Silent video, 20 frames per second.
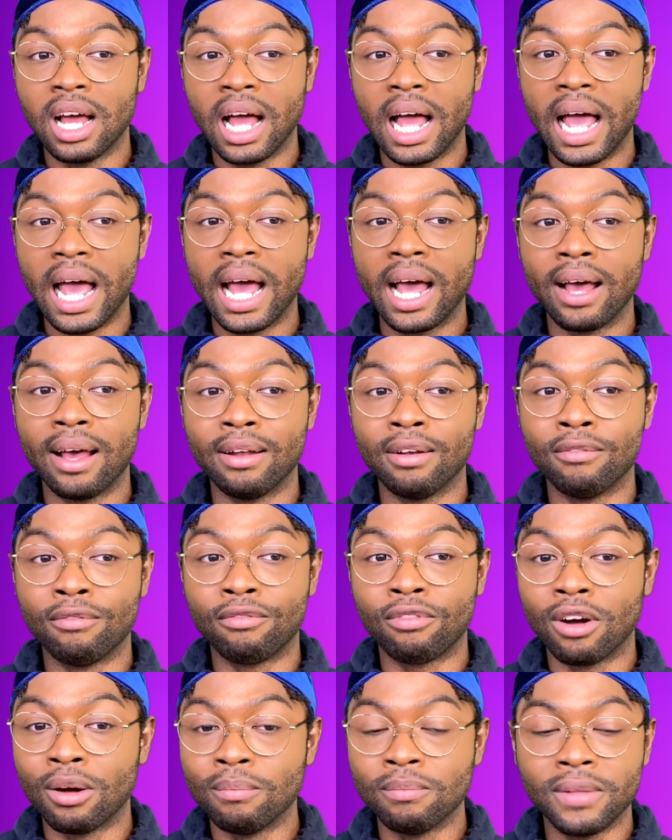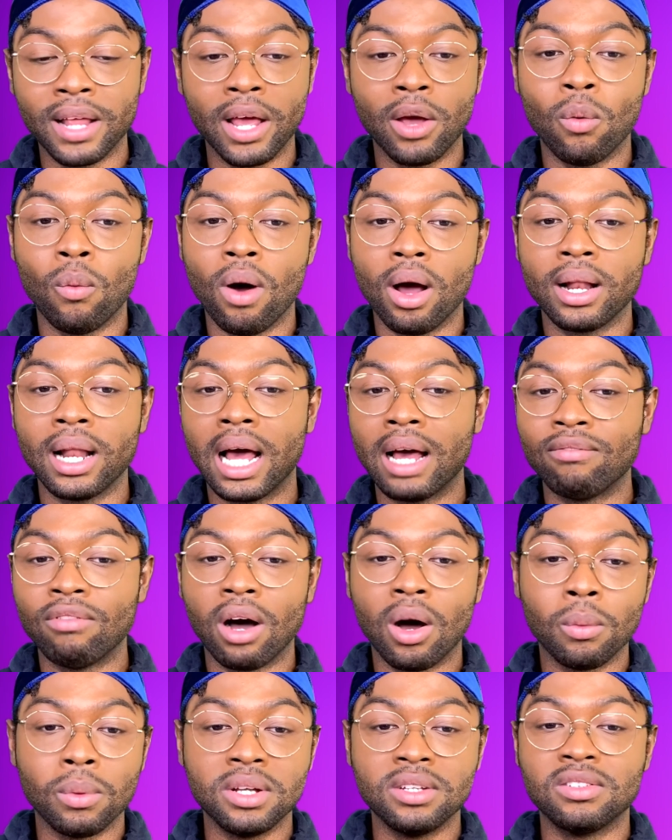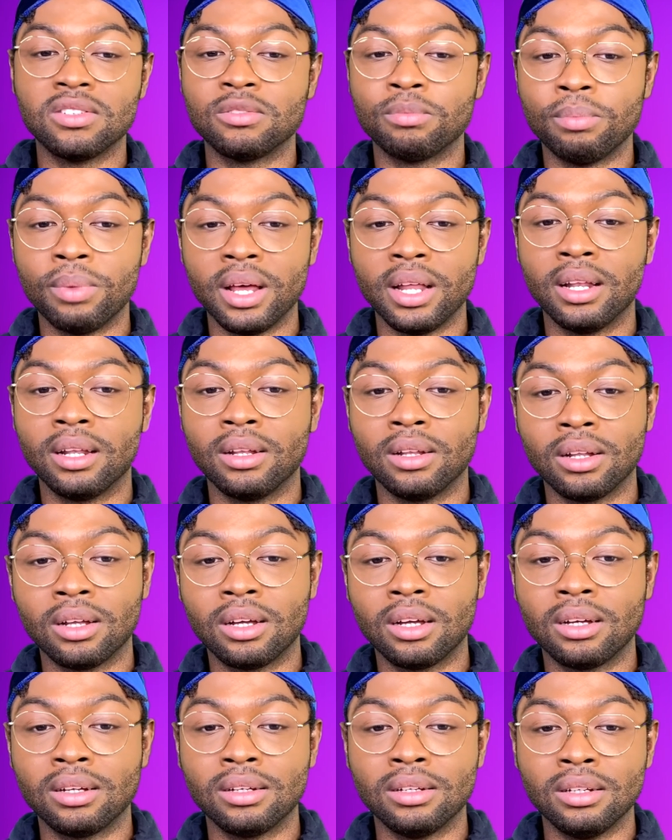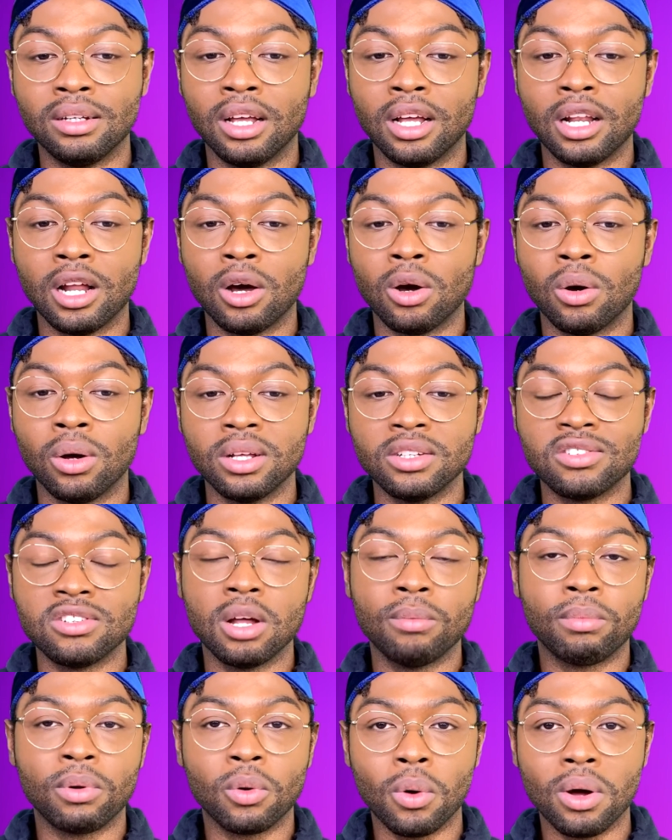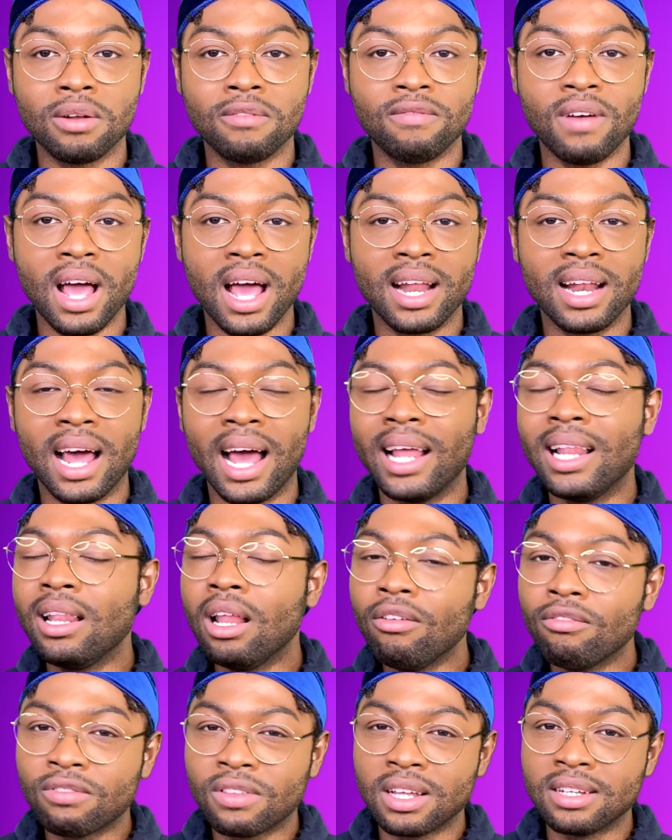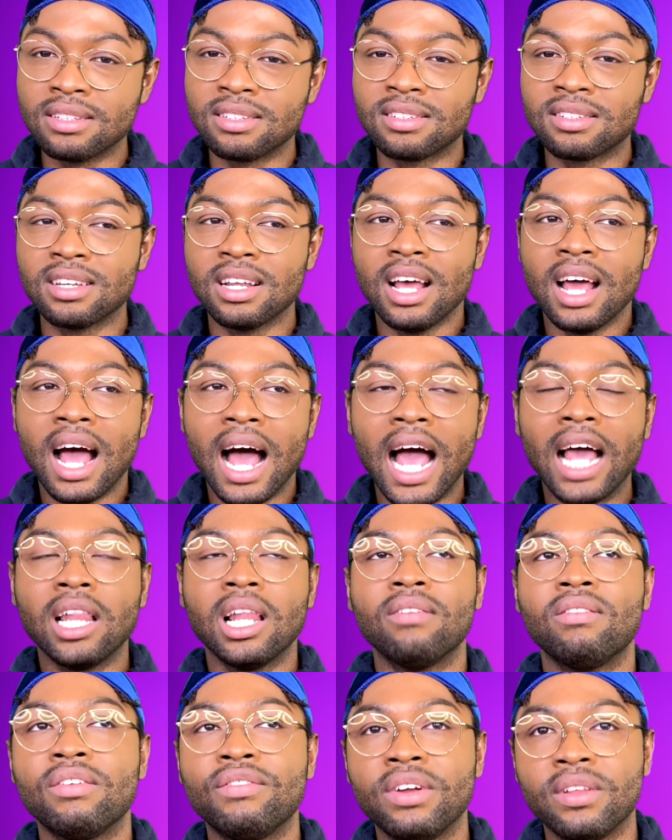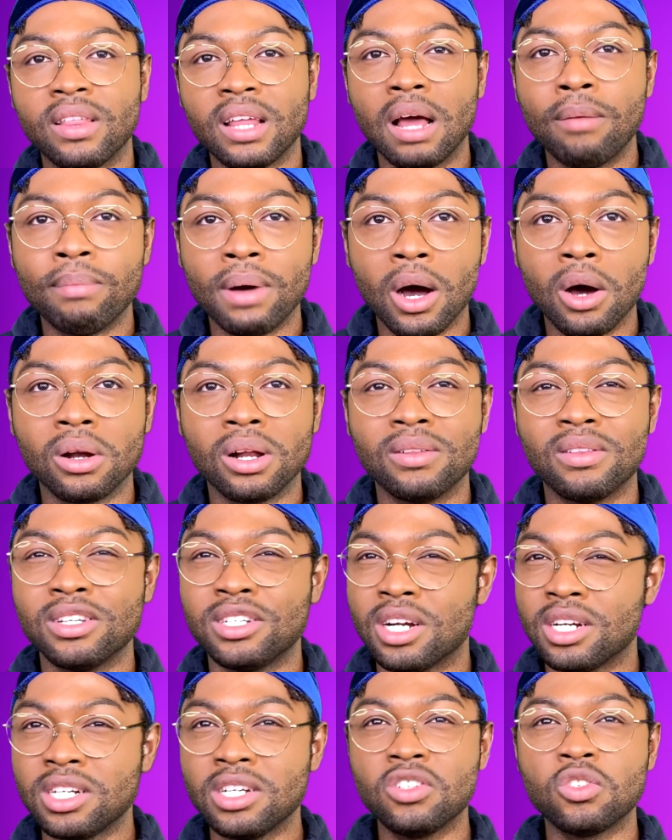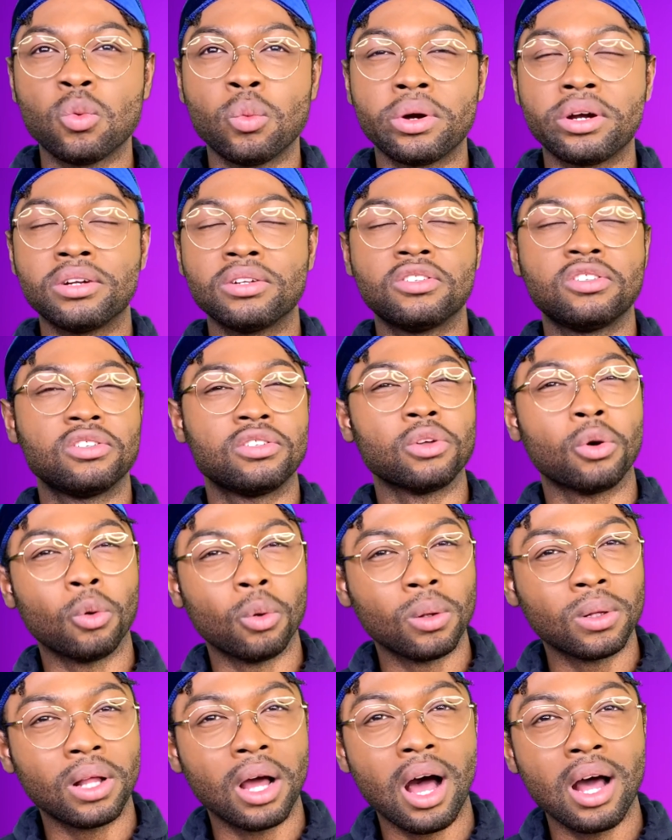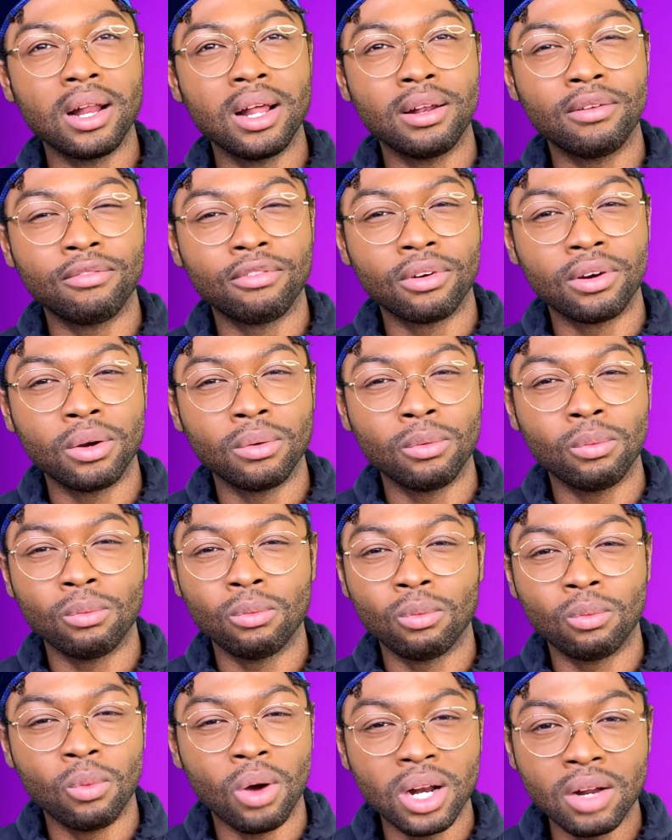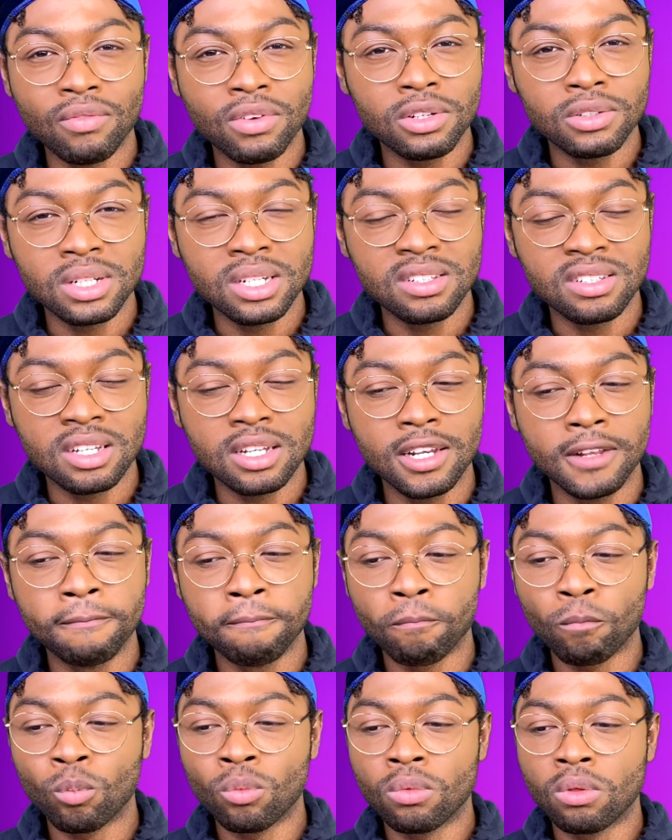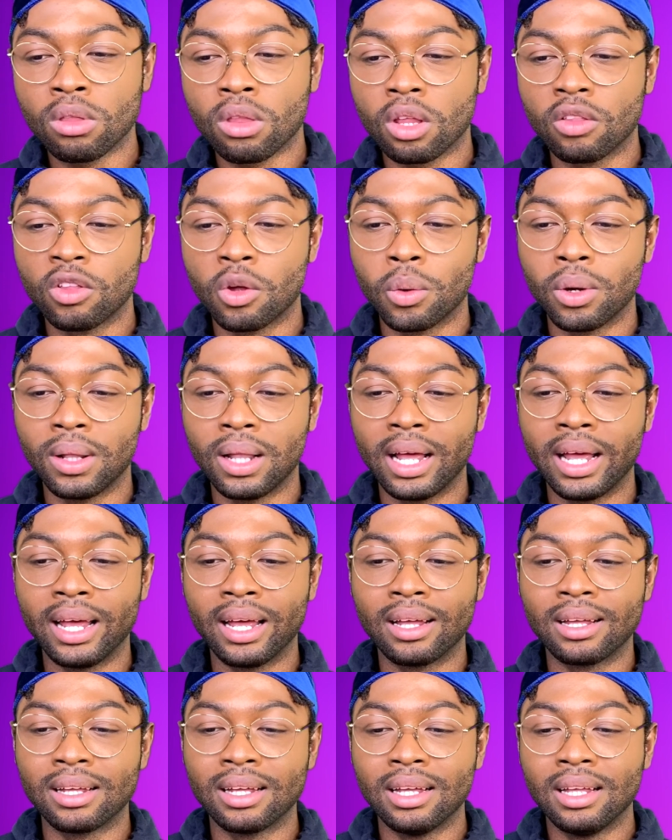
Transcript: And from day one, I've always been, you know, his number one fan. I love this. I love everything about it. The judges weren't sold on it for whatever reason. They were like,